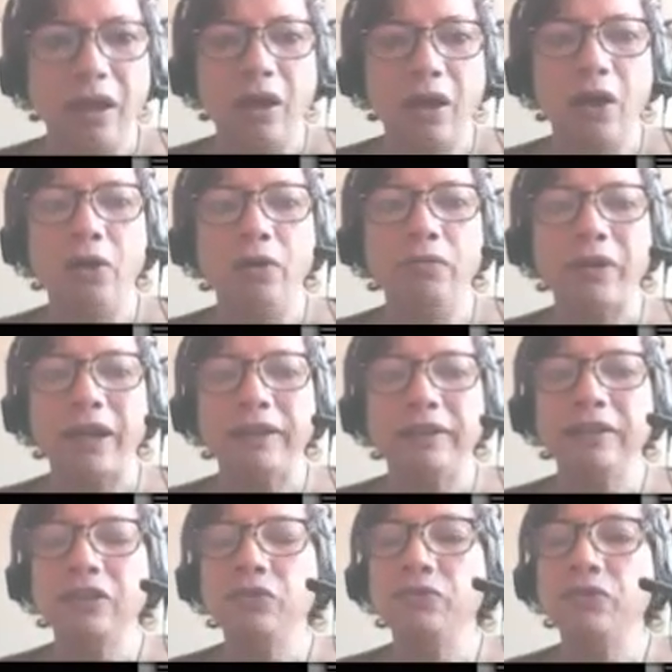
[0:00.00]
All right,
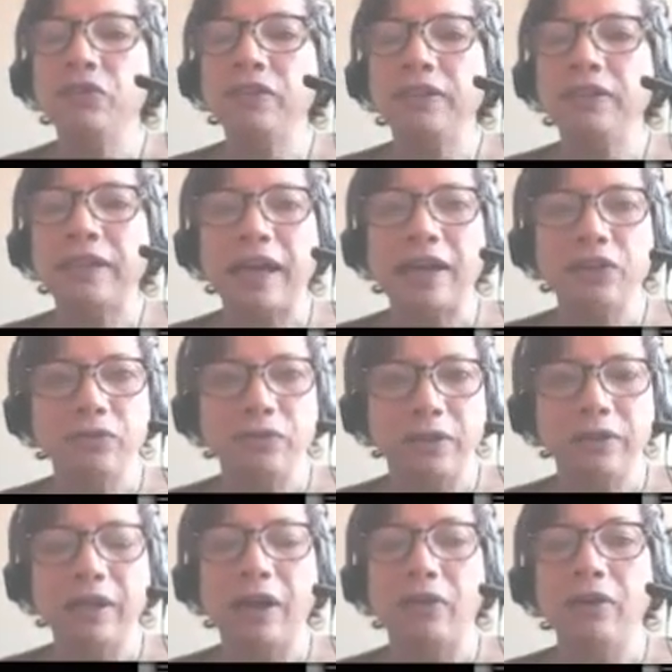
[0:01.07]
this was the last one.
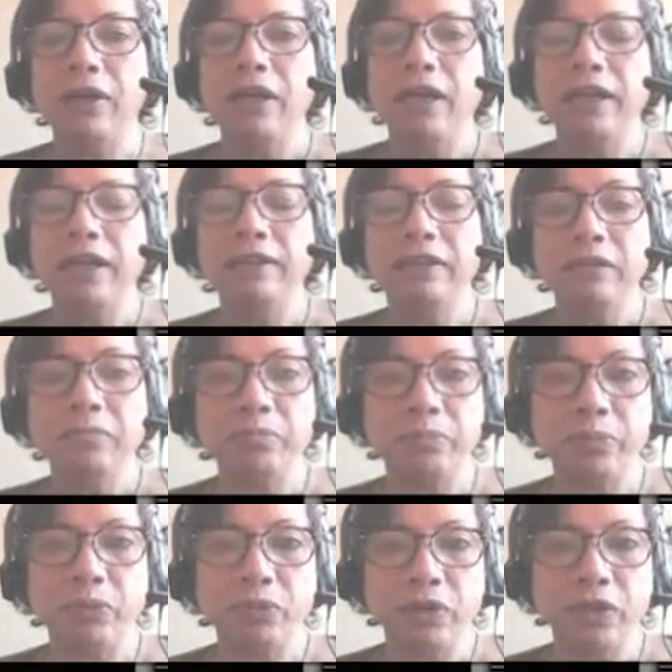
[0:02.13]
Now, it's
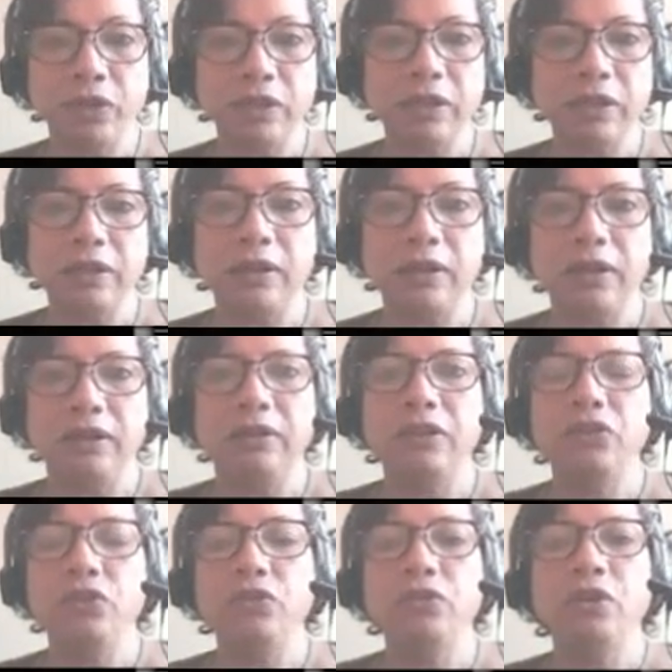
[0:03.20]
important
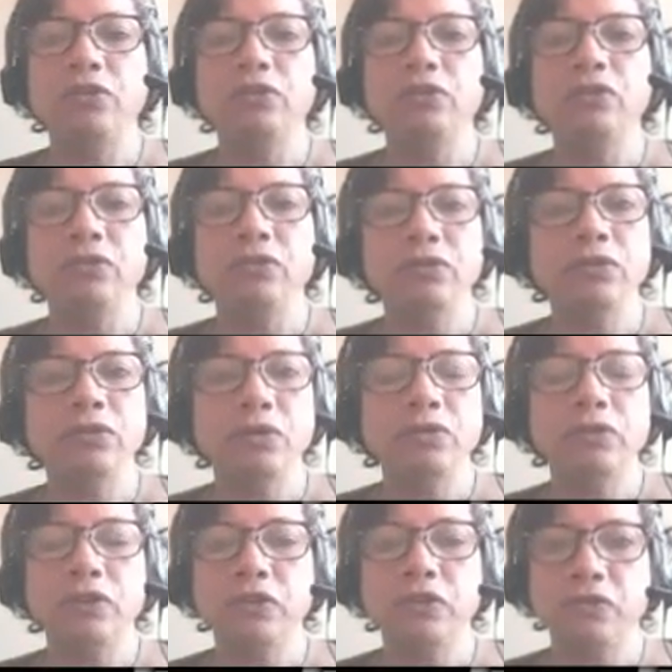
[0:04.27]
that you know
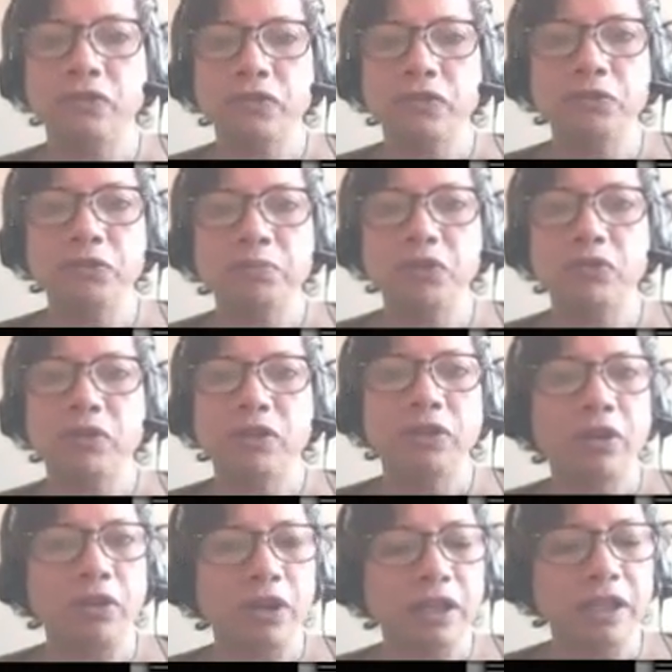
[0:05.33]
the difference between
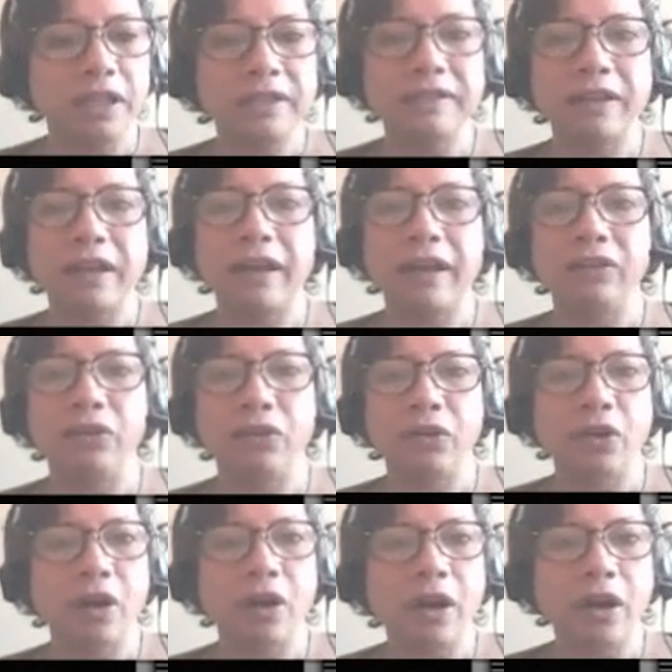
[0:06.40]
there is and
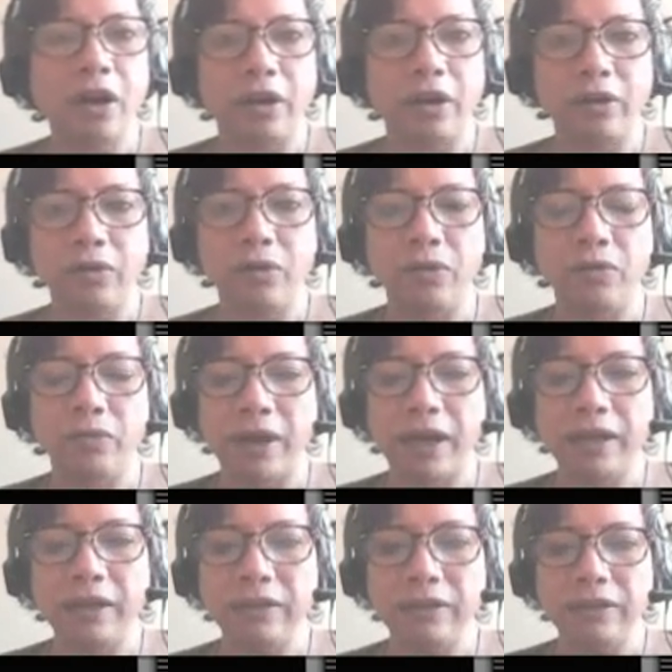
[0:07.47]
there are, all
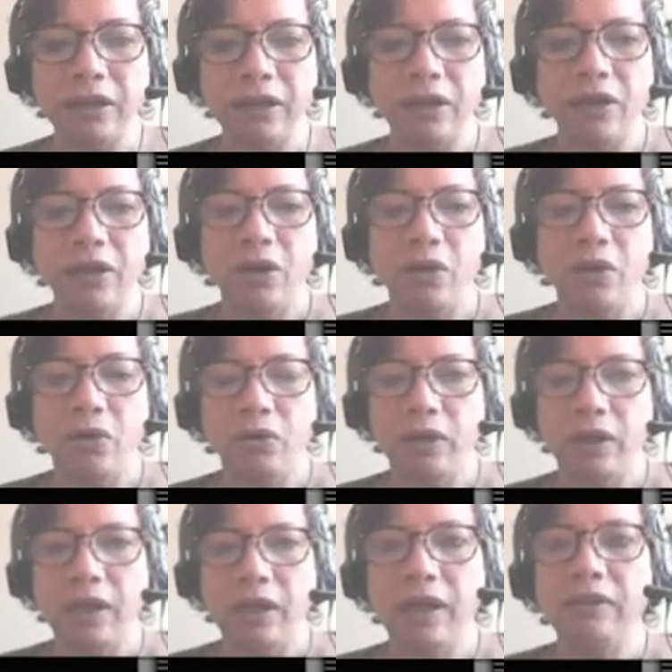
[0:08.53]
right?
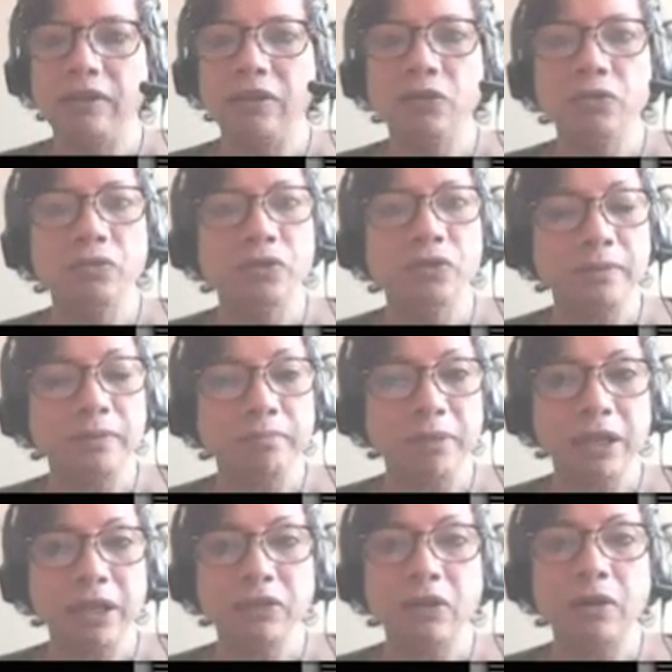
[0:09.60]
Okay, this was the
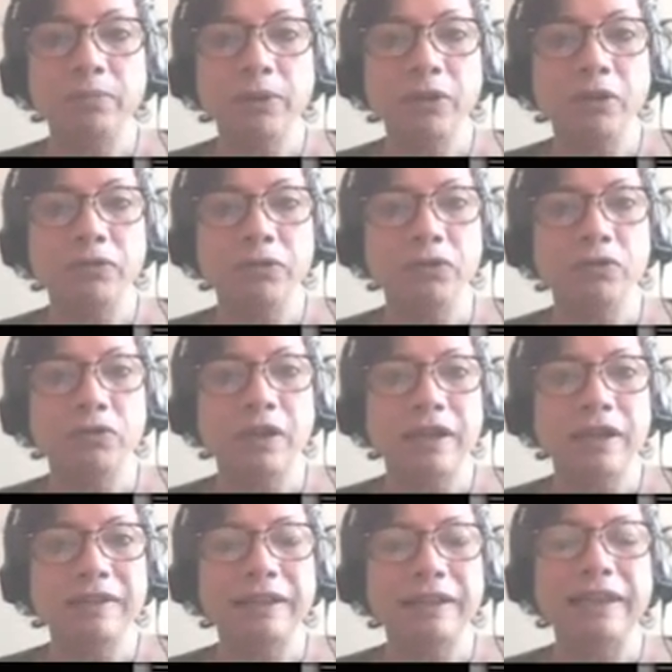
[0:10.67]
main topic of
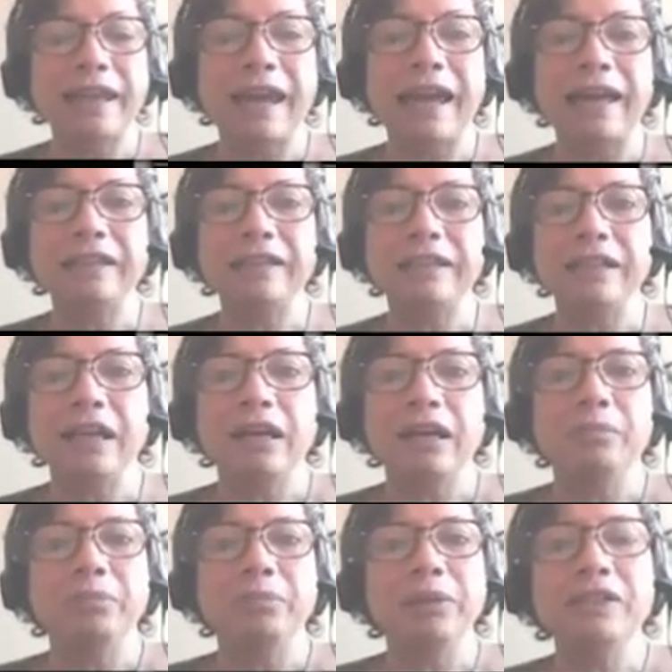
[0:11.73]
today's class,
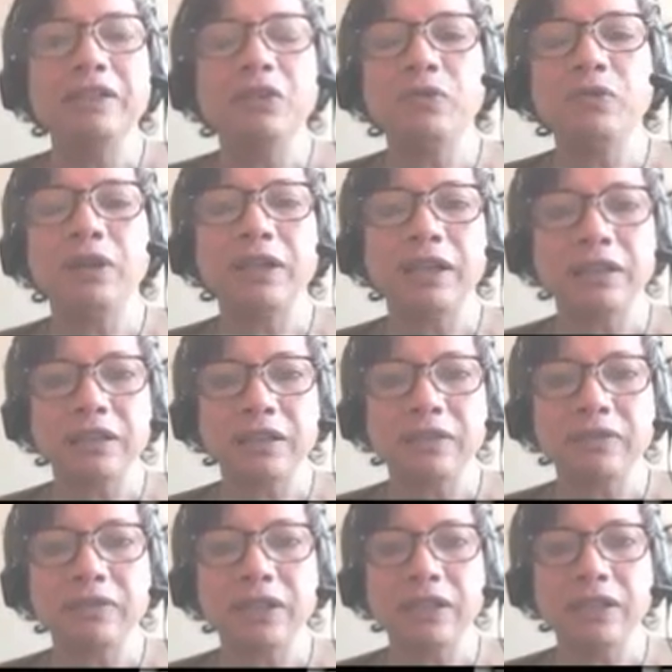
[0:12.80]
plus one
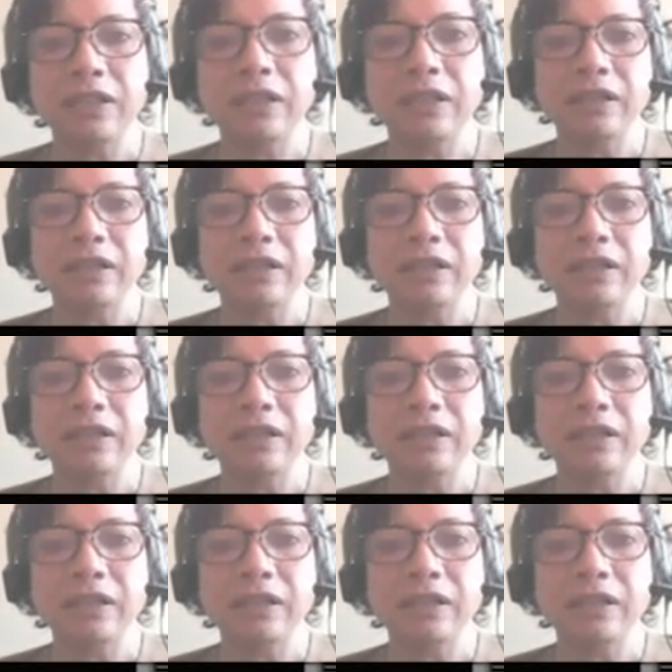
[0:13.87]
activity